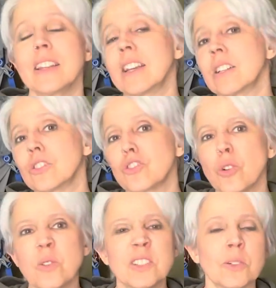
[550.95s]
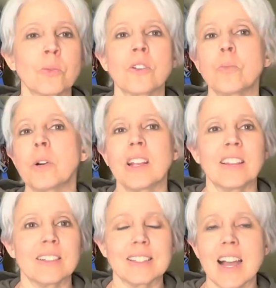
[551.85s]
then it is totally worth putting
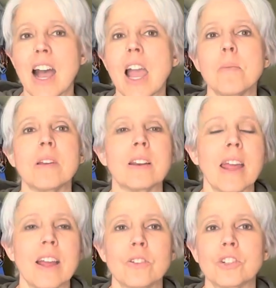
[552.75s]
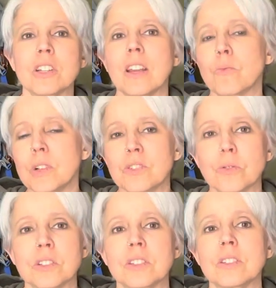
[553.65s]
in the time and energy and
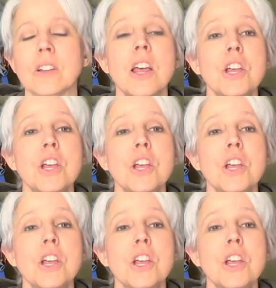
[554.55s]
resources